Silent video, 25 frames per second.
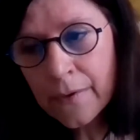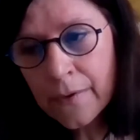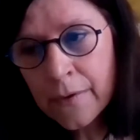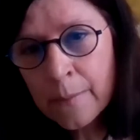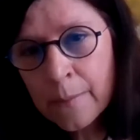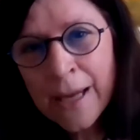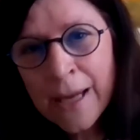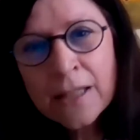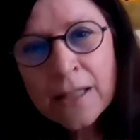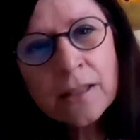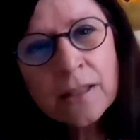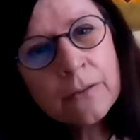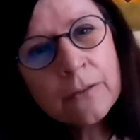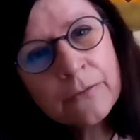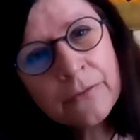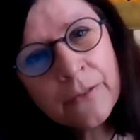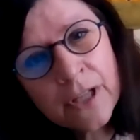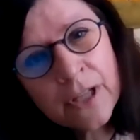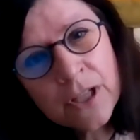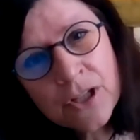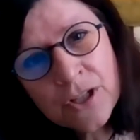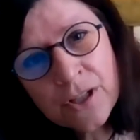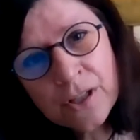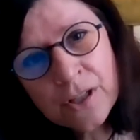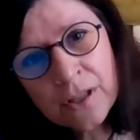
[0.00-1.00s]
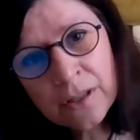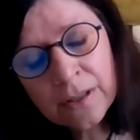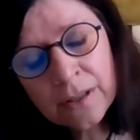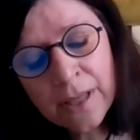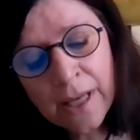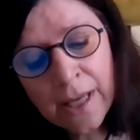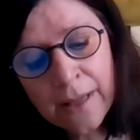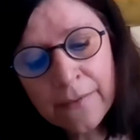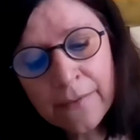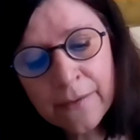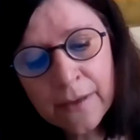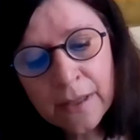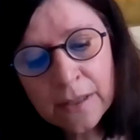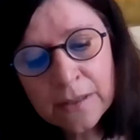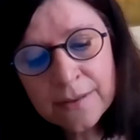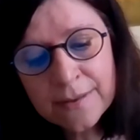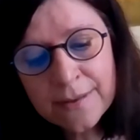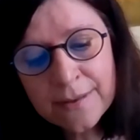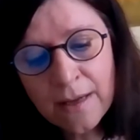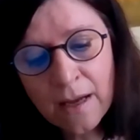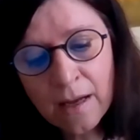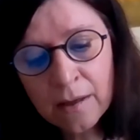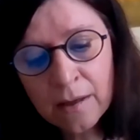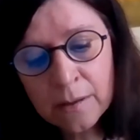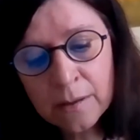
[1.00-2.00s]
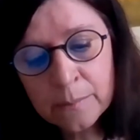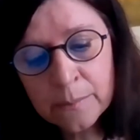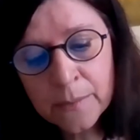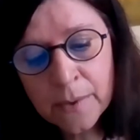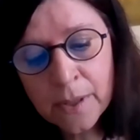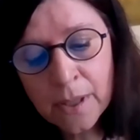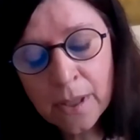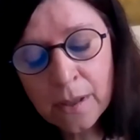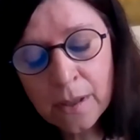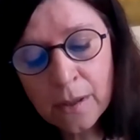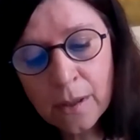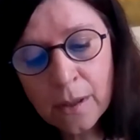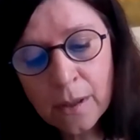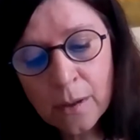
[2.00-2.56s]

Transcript: thematic vision at that time